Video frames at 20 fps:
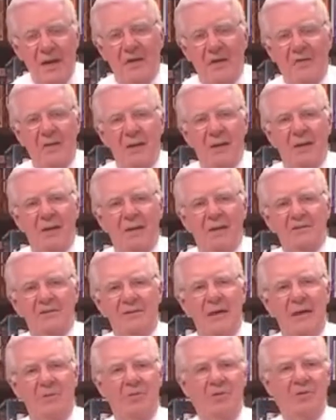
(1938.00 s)
Now,
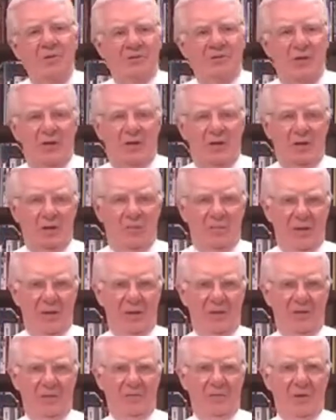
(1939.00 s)
Sam Morse did a little
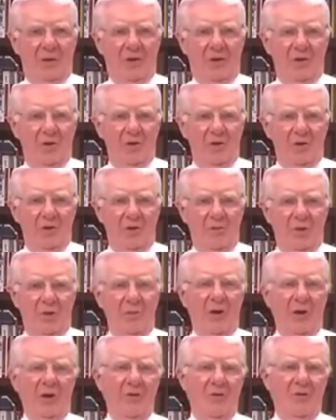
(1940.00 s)
better than Marconi.
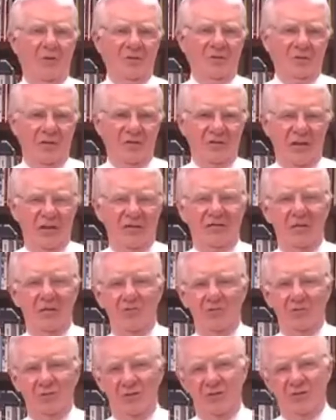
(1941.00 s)
When Marconi suggested
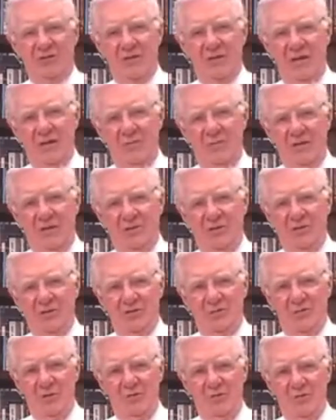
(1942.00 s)
he was going to send a
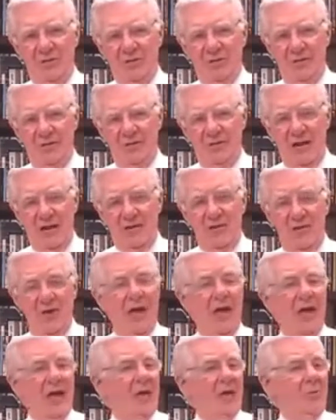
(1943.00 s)
message from one place to the
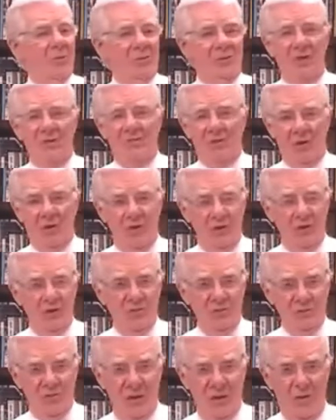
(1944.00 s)
other, he wasn't even going to
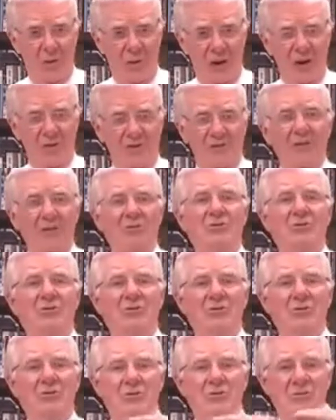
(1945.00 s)
use any wires. He
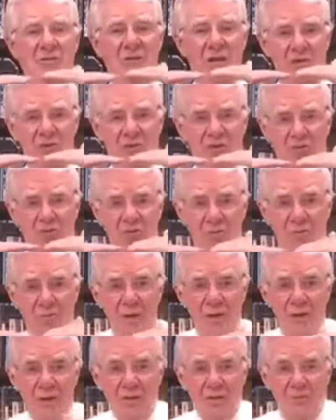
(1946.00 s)
was just going to send it through the
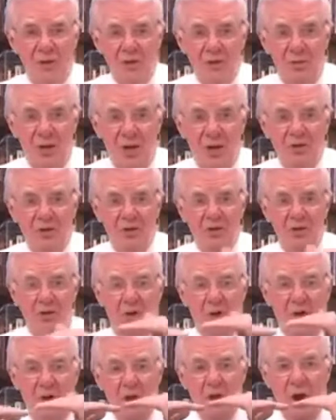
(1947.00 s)
medium of the
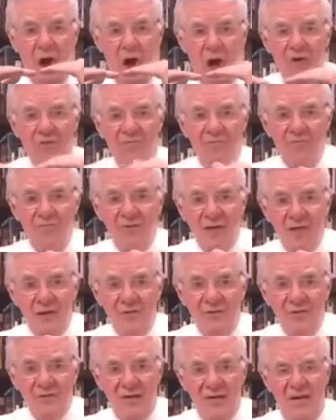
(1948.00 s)
molecule on a
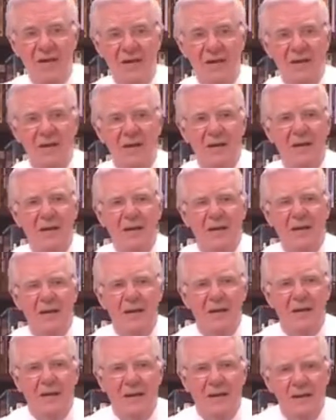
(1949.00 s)
frequency.
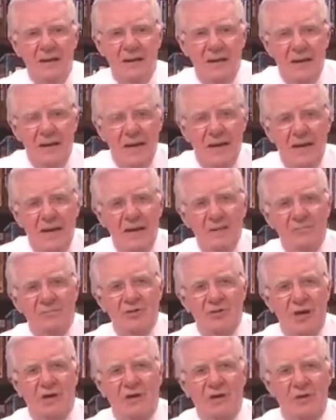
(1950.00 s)
They had
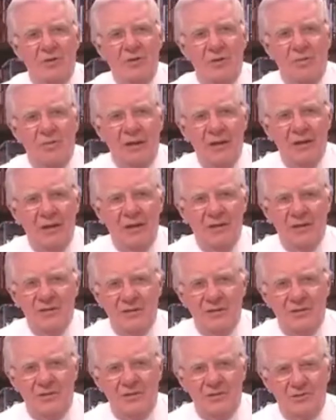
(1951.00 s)
him checked out in a mental
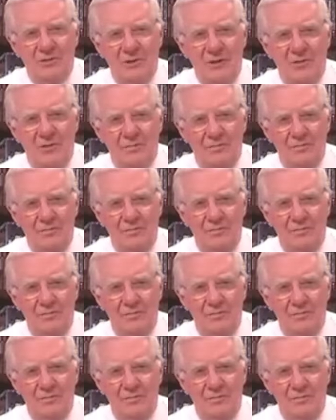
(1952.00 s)
institution.